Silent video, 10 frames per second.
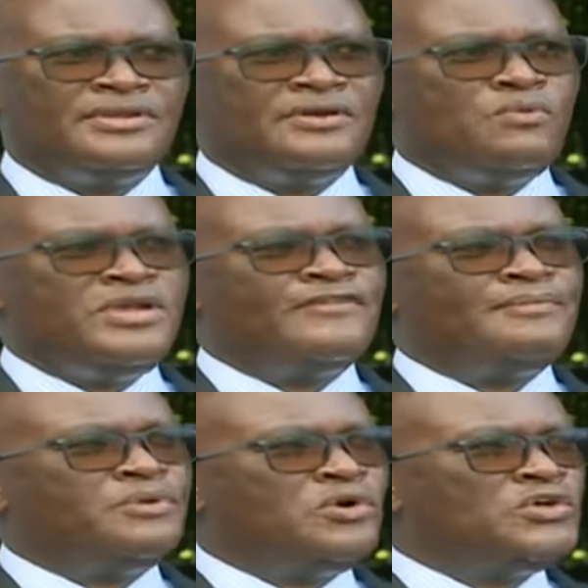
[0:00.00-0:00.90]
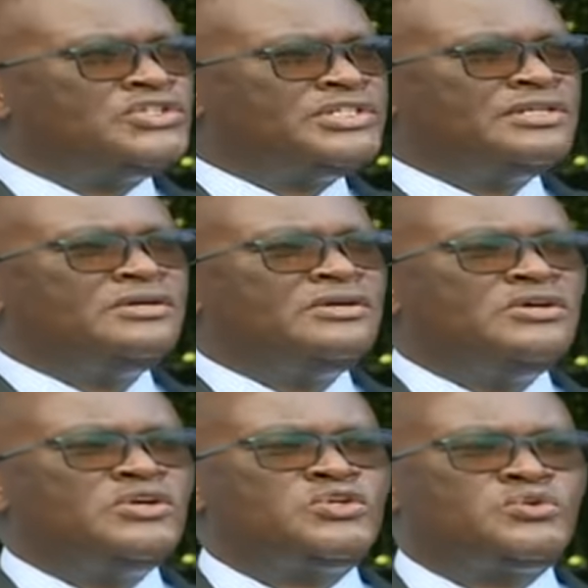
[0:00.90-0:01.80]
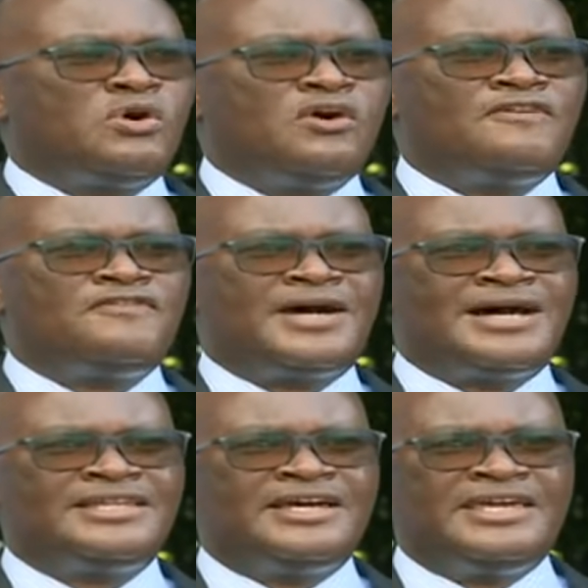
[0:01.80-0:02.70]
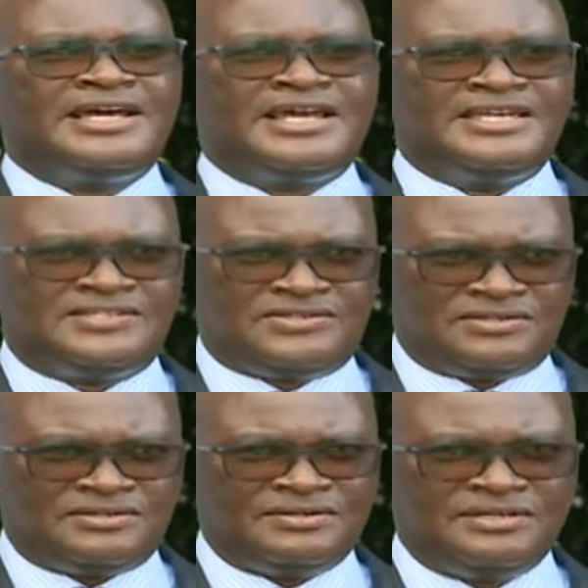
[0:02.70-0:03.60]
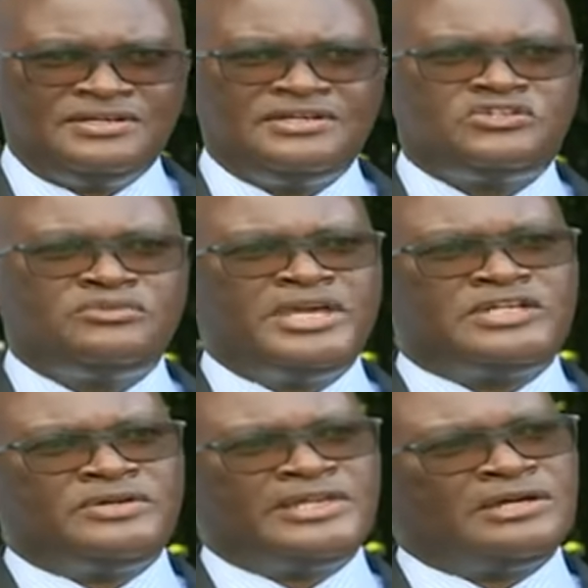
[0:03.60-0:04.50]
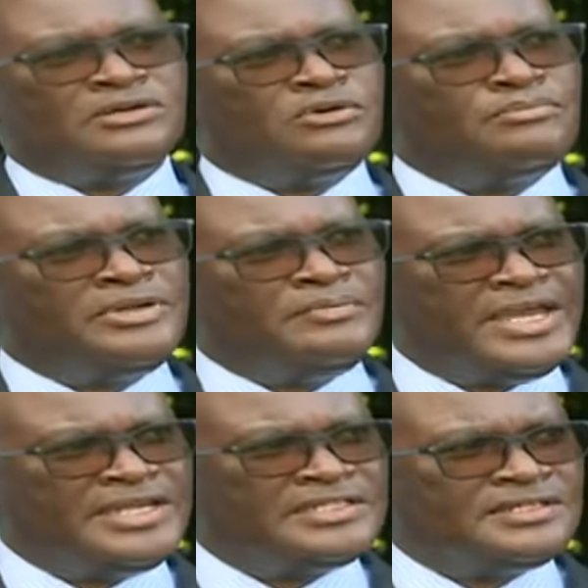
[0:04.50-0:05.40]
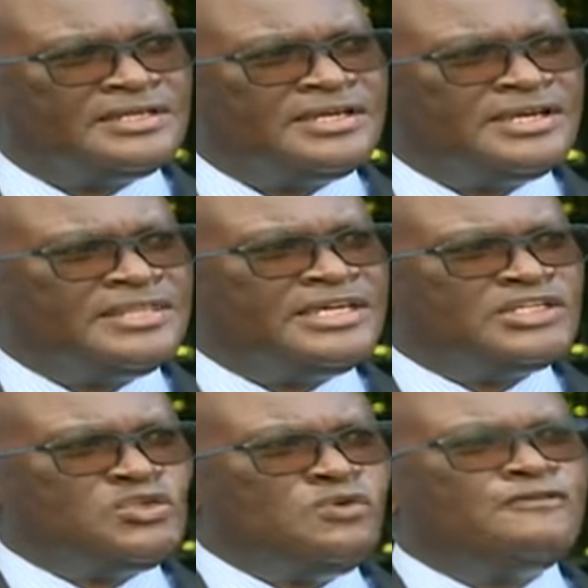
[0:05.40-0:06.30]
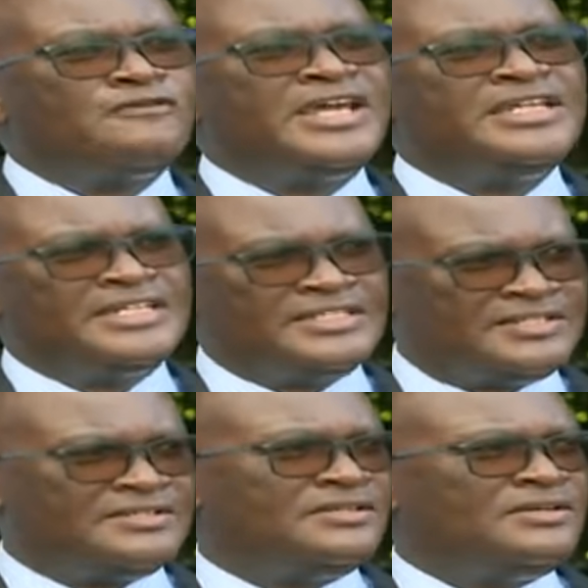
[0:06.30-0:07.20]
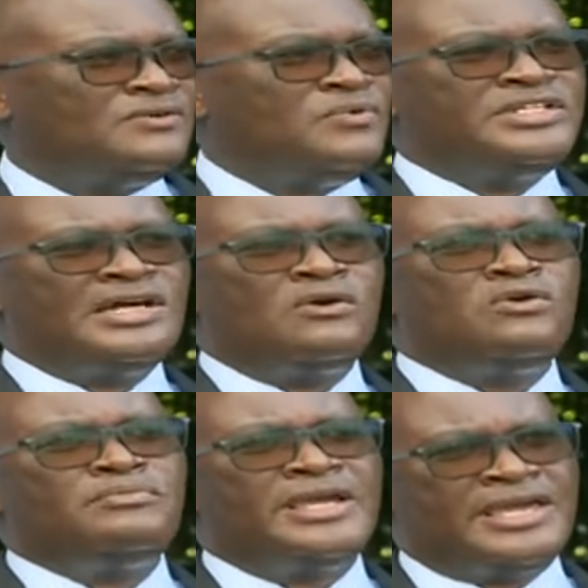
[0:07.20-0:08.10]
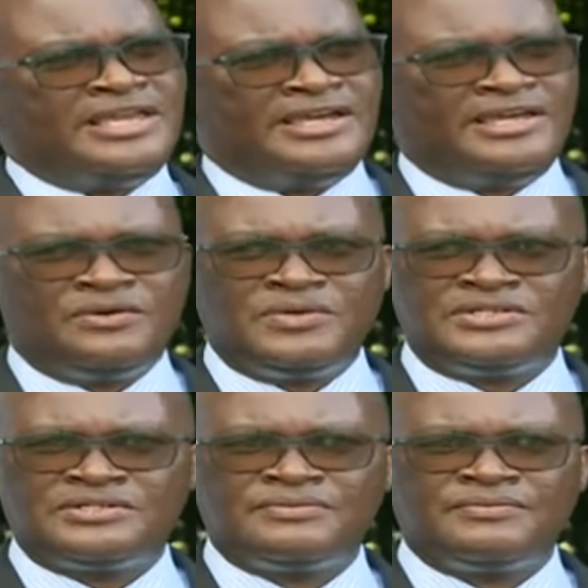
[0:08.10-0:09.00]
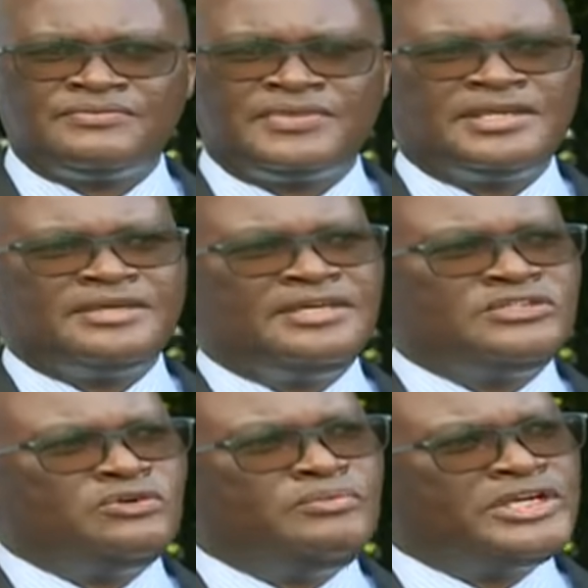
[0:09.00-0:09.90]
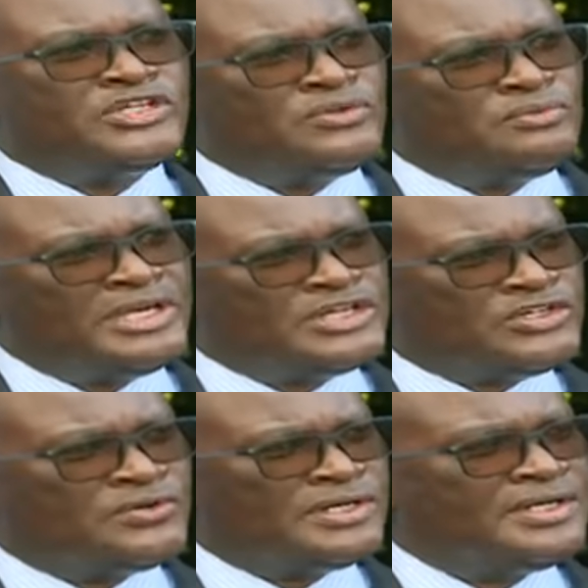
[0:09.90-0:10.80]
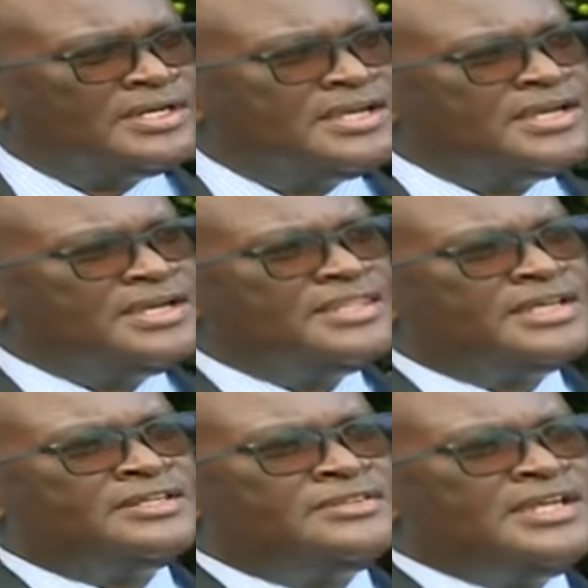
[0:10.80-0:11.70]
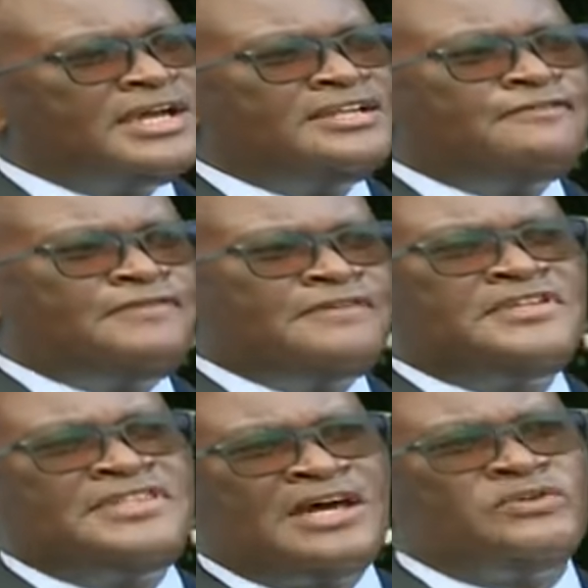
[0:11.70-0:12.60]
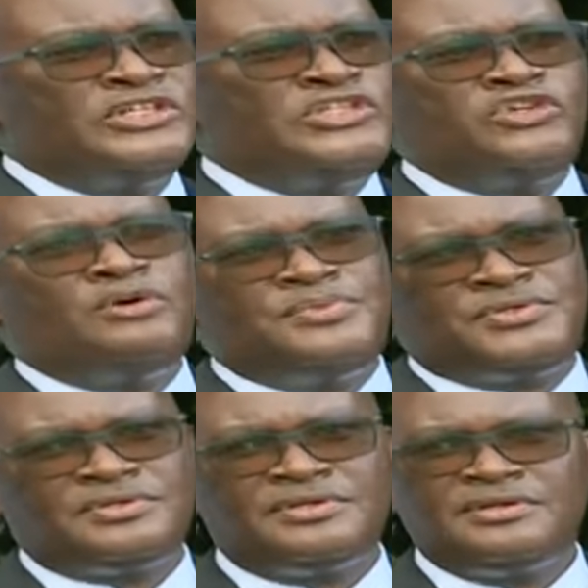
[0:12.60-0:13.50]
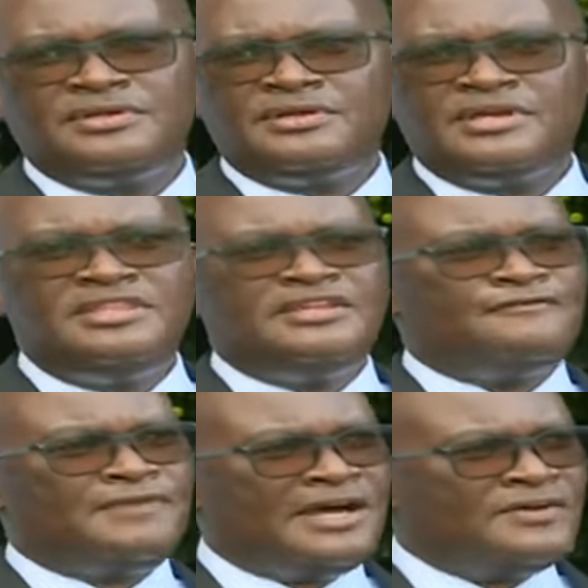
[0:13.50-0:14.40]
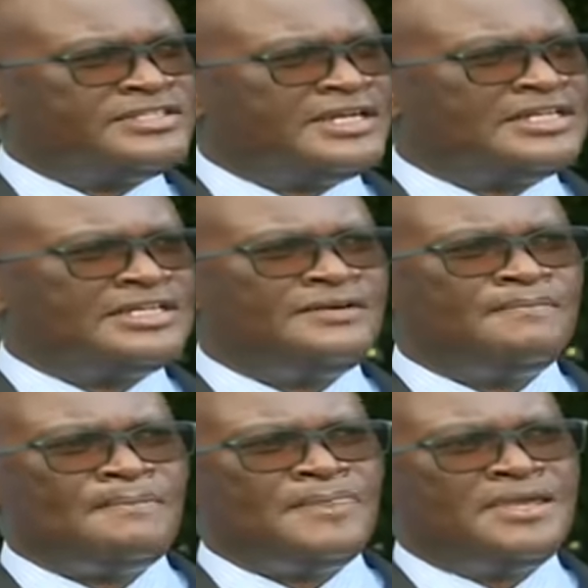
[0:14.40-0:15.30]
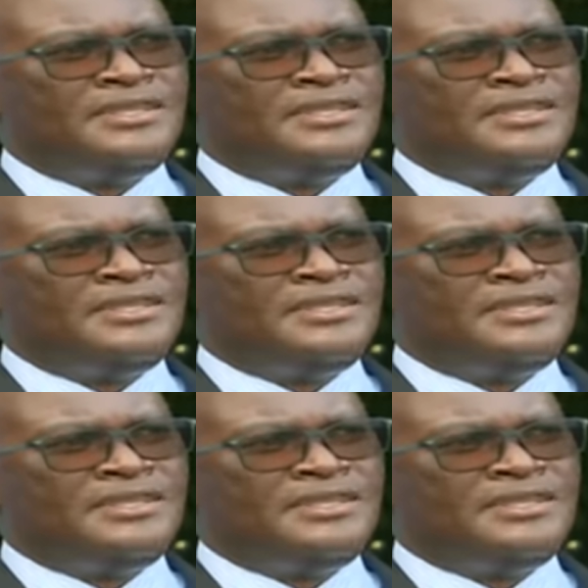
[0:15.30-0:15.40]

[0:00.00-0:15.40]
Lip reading: we have approached 12 other airlines to make sure they can complement the two freighters which are owned by Kenya Airways. This will make sure that the 350,000 jobs in the flower sector, in